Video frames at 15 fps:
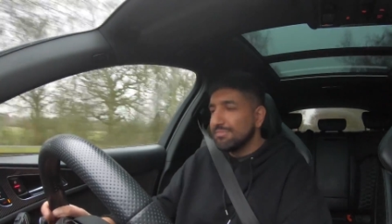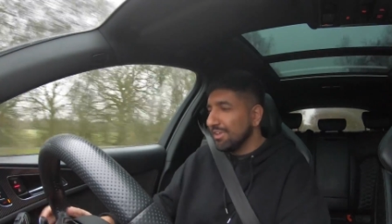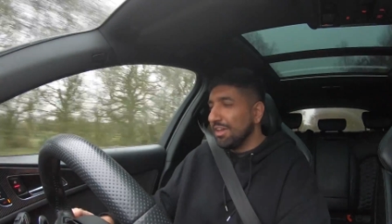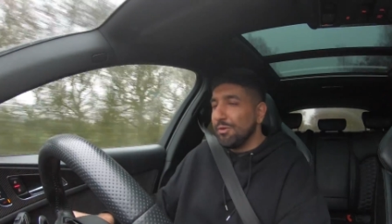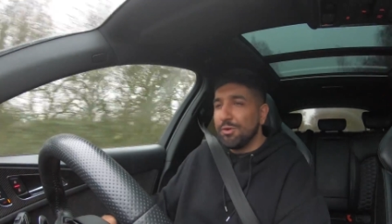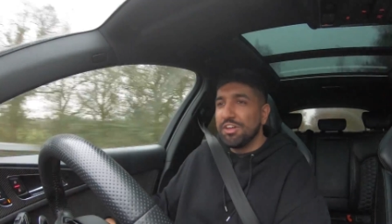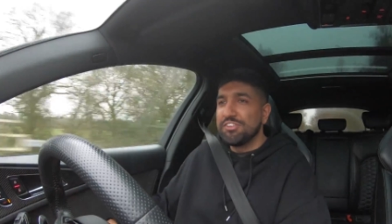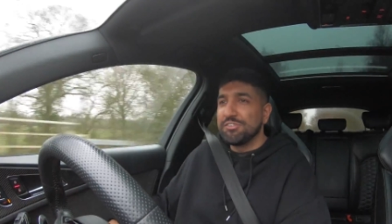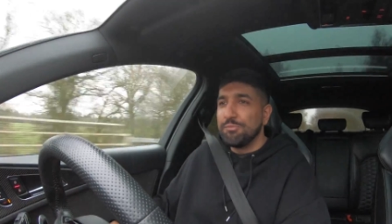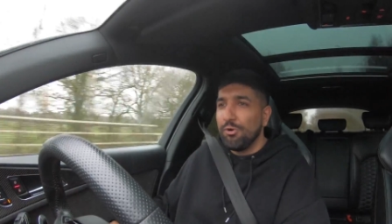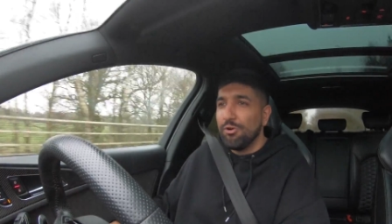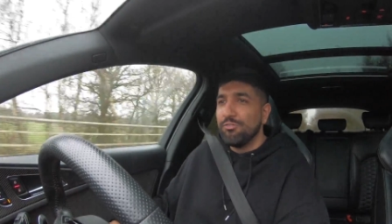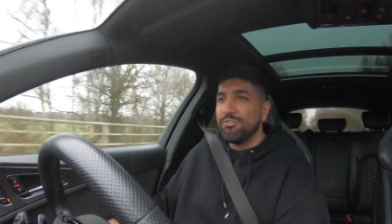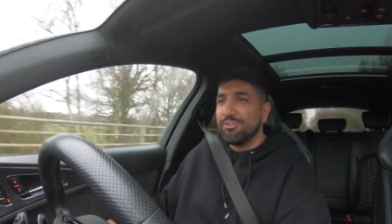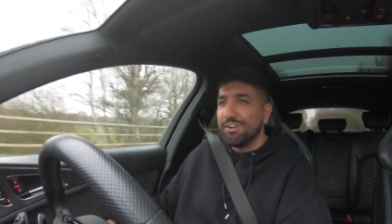There we get some
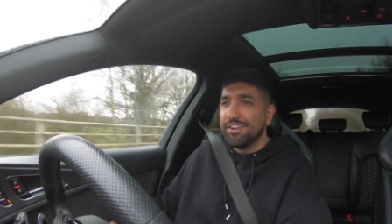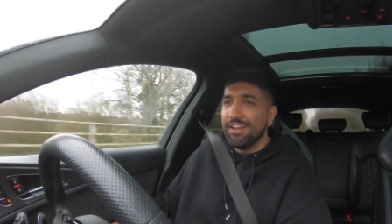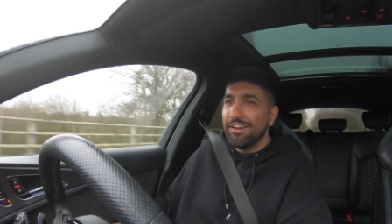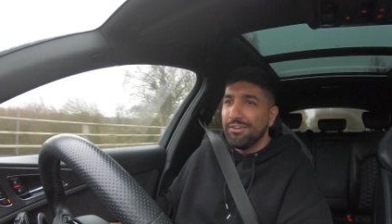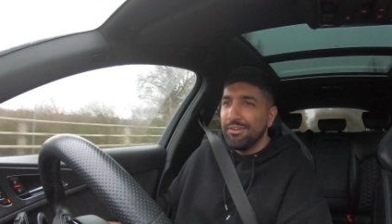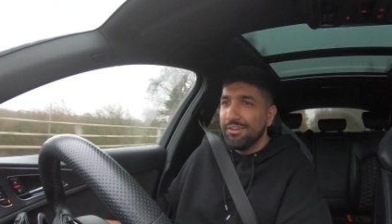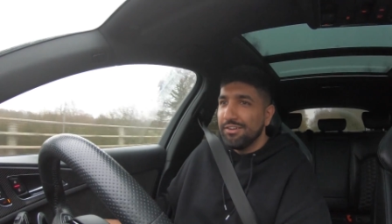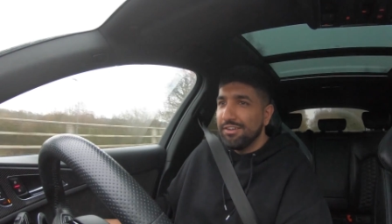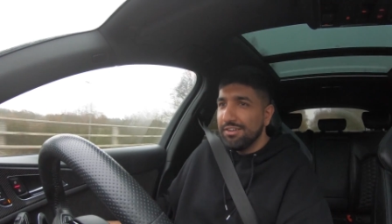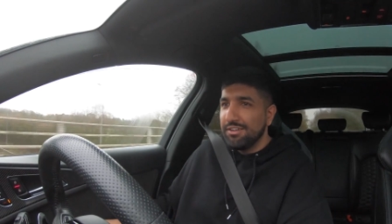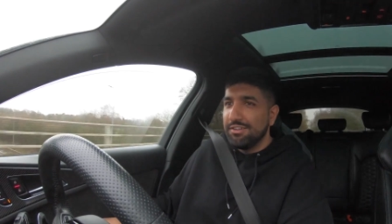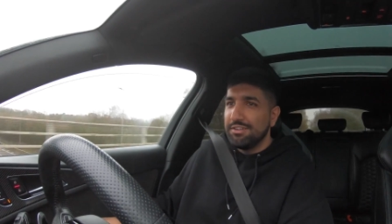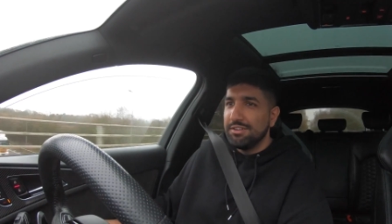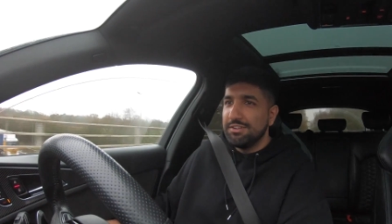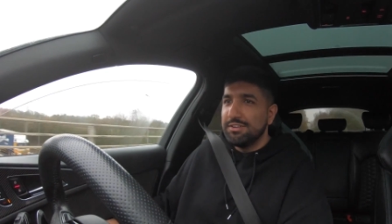overrun now.
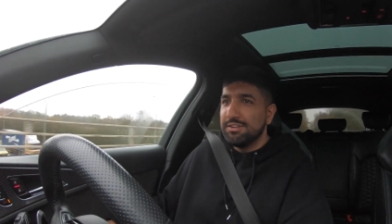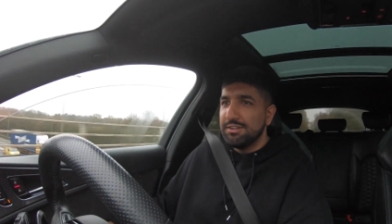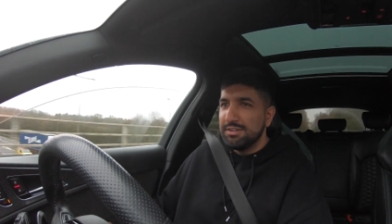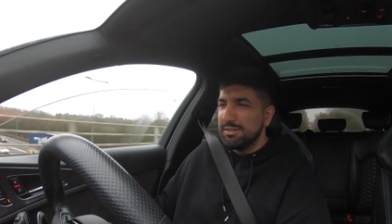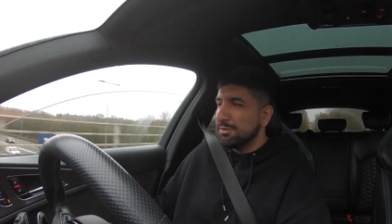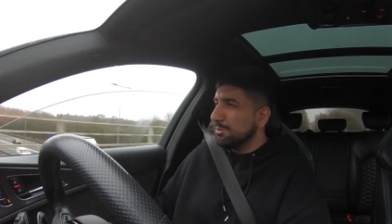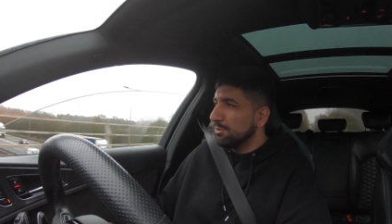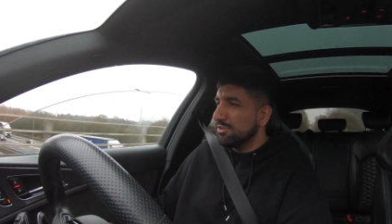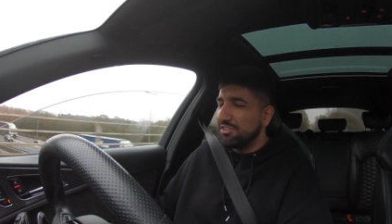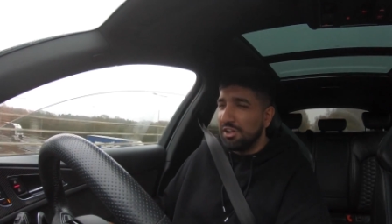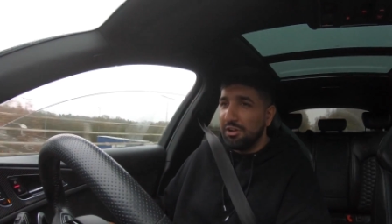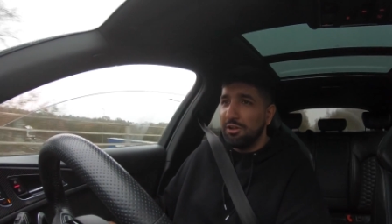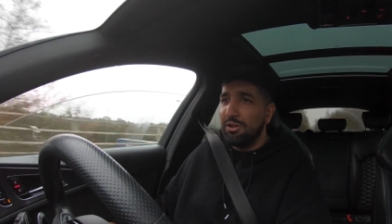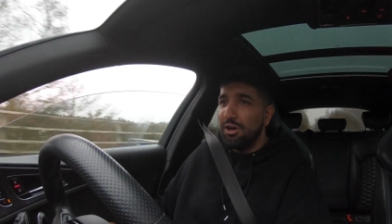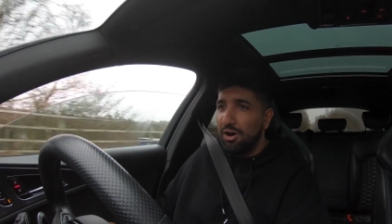
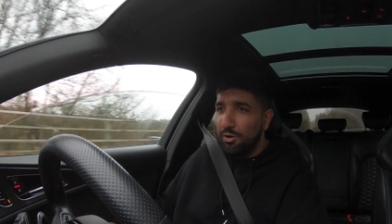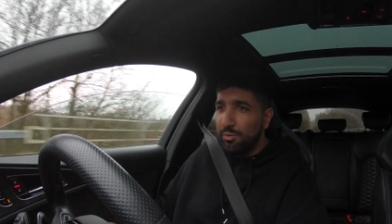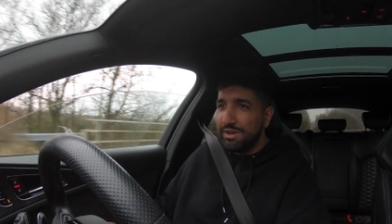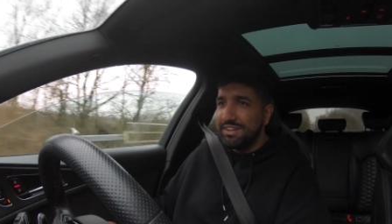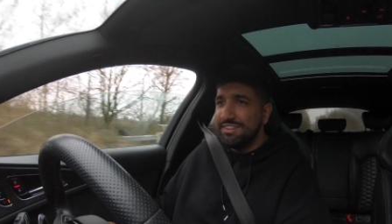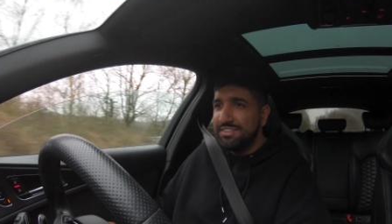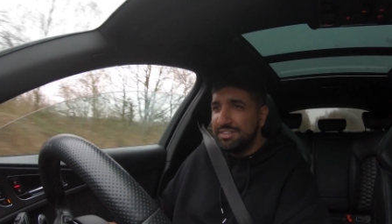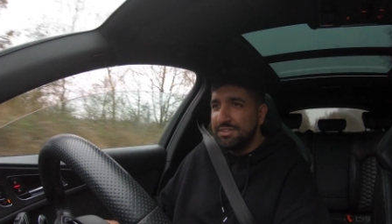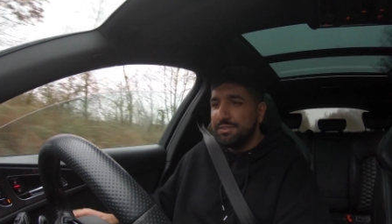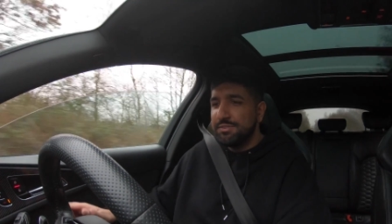There's a lot of wind.